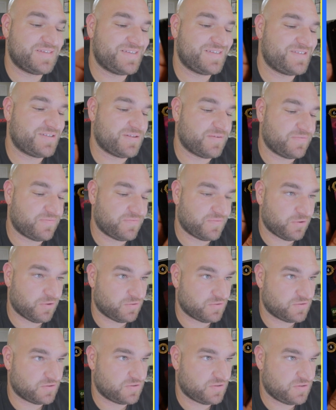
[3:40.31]
it's the
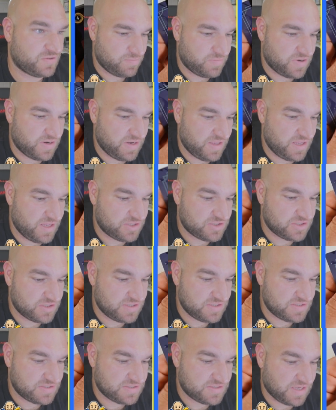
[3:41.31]
first. But each of
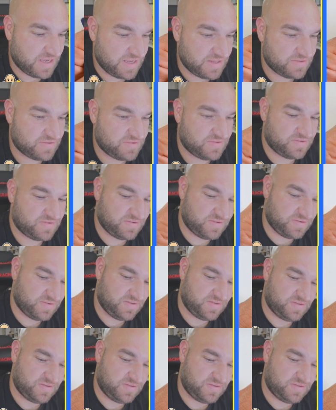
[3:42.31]
these sets,